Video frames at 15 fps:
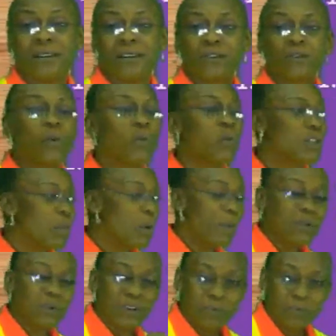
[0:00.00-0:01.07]
So the
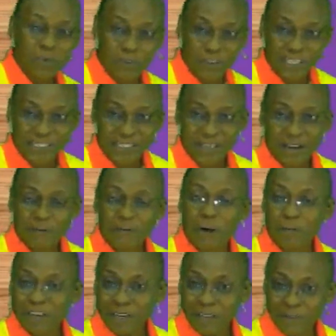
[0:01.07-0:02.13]
moment you remove it
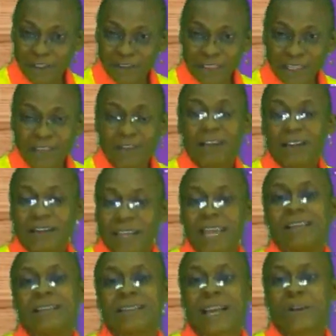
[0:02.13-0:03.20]
from a living thing,
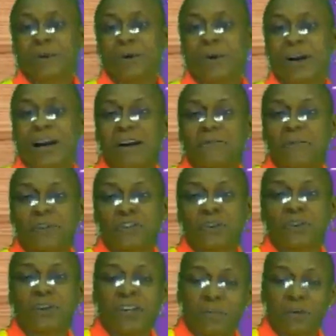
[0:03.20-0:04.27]
then it can no longer
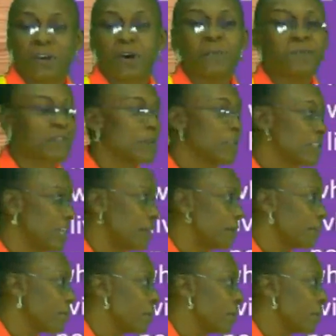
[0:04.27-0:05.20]
function. It becomes crystal.